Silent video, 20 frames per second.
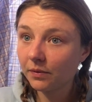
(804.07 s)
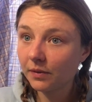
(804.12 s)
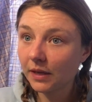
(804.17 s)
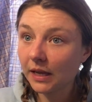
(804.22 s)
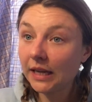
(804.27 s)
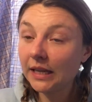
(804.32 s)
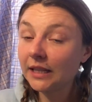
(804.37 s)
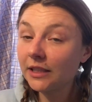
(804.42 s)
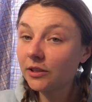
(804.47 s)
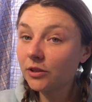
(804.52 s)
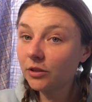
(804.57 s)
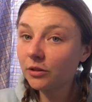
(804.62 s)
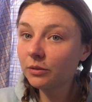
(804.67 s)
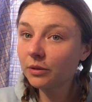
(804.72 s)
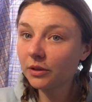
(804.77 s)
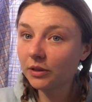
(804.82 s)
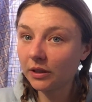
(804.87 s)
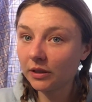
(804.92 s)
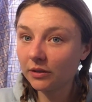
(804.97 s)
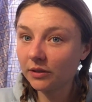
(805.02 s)
And this is
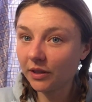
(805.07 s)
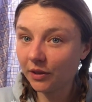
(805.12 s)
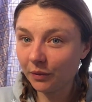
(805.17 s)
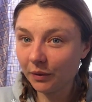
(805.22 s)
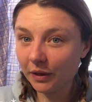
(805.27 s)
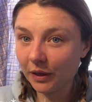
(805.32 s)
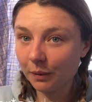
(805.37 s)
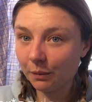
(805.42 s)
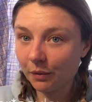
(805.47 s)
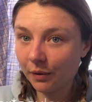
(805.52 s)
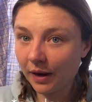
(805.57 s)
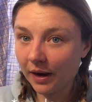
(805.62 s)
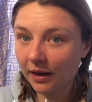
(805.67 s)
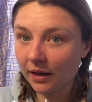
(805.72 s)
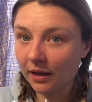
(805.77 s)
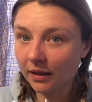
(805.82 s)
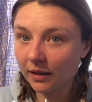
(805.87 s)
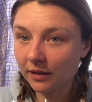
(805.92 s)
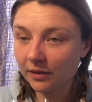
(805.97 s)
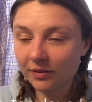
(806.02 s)
where things get really
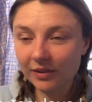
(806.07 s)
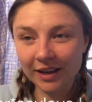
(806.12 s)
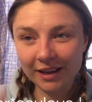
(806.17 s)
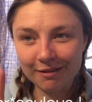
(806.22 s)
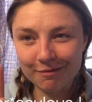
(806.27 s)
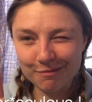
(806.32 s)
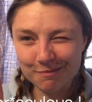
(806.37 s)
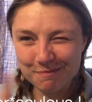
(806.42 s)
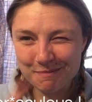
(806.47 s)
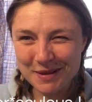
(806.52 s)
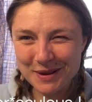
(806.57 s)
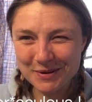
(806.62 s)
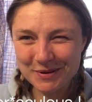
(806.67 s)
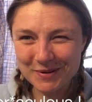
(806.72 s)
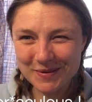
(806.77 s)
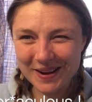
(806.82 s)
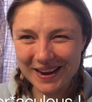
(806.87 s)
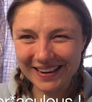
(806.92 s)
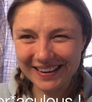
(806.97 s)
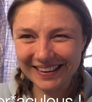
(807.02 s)
miraculous and
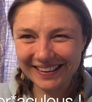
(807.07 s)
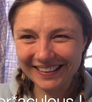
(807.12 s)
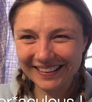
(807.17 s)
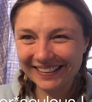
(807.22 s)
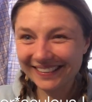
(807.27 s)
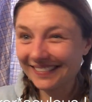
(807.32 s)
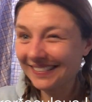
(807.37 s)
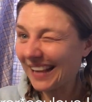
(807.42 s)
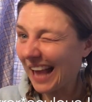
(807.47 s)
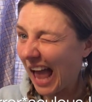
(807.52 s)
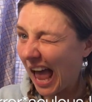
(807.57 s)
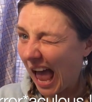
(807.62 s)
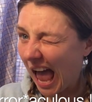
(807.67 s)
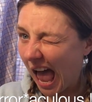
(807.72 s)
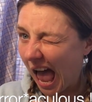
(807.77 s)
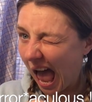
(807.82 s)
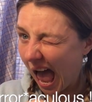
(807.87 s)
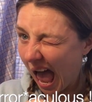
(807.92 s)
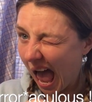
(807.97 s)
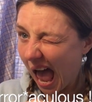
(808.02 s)
mirror-aculous.
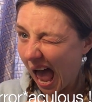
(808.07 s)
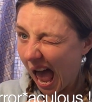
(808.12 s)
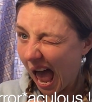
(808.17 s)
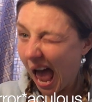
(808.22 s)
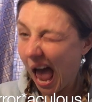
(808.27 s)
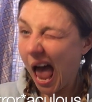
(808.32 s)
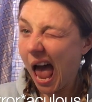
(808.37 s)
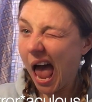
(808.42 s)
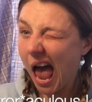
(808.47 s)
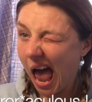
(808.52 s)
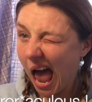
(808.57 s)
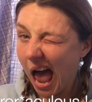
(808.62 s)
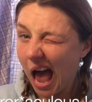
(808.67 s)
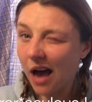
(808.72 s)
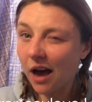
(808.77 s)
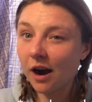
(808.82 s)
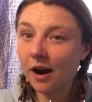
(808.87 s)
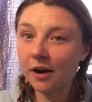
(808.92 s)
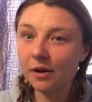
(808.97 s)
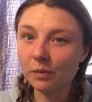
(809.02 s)

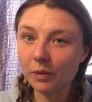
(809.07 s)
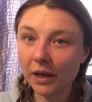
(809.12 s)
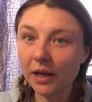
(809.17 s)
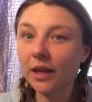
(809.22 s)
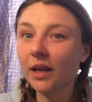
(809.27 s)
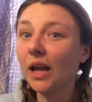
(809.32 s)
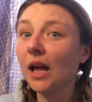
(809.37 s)
Hard wink.